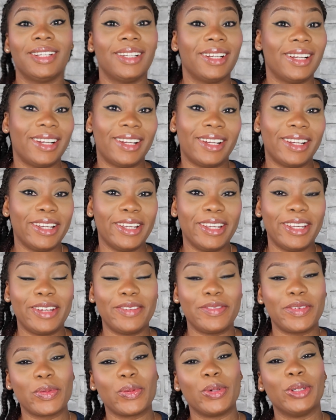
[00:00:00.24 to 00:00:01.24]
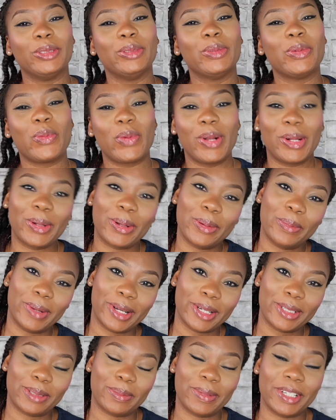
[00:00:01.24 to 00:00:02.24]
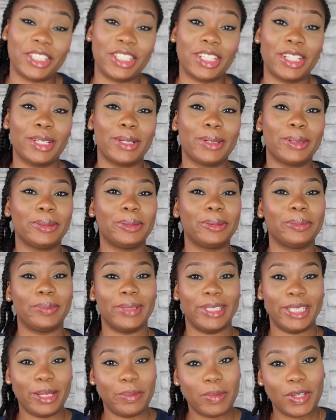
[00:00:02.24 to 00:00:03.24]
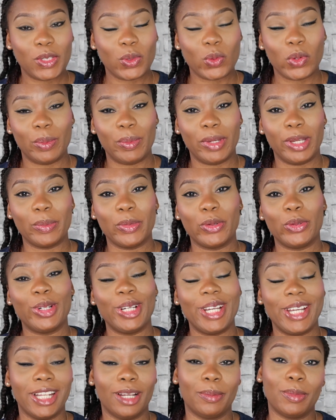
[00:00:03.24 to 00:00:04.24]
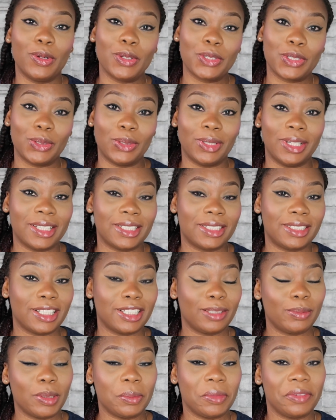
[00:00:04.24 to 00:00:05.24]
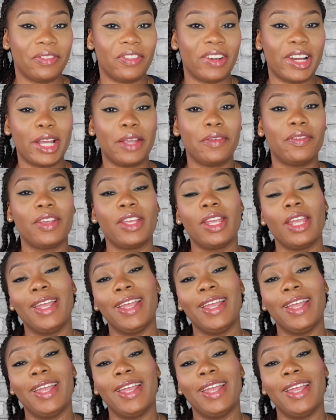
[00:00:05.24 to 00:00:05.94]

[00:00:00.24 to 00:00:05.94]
Hi everyone, welcome back to my channel. My name is Wemimo and I'm also known as Start Mama 5.